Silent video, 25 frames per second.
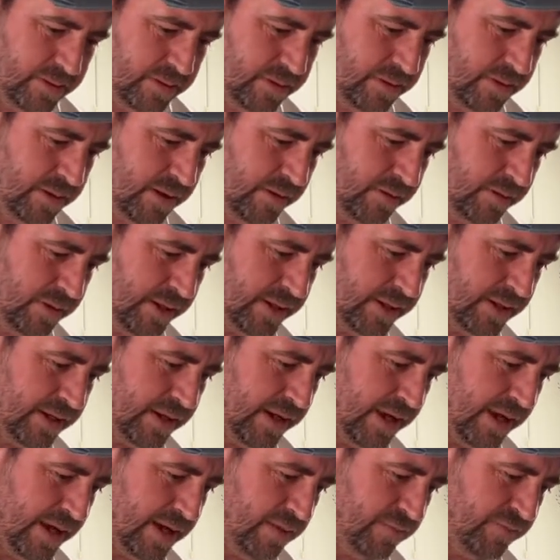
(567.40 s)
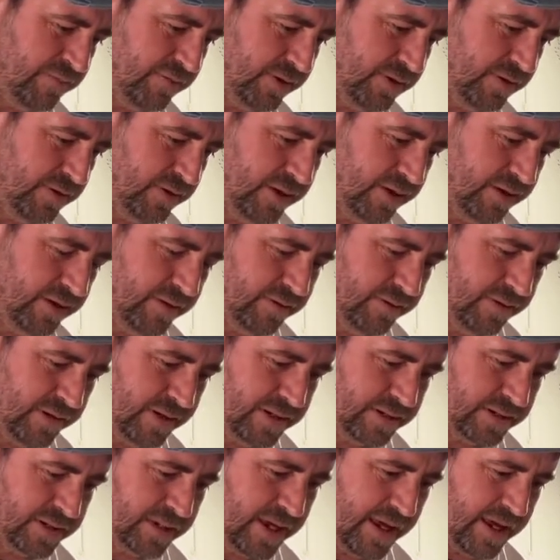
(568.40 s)
Don't let the name fool you.
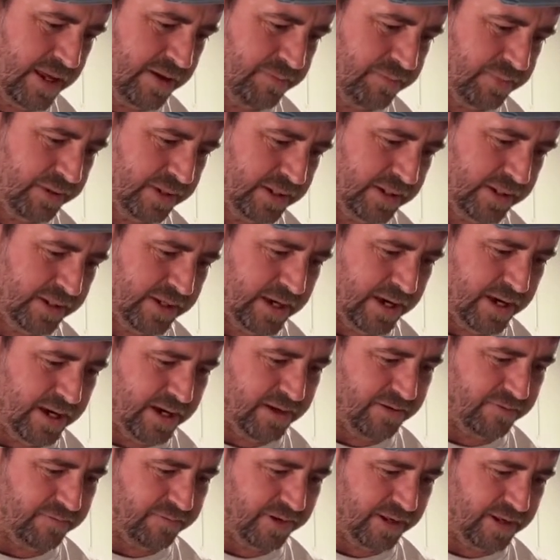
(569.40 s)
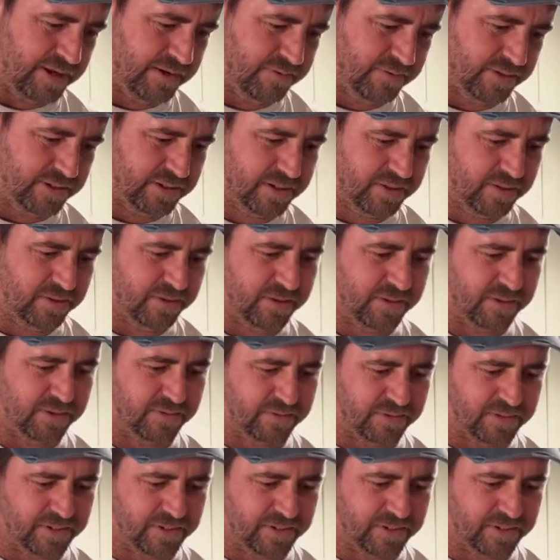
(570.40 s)
It's got a pecan flavor to it.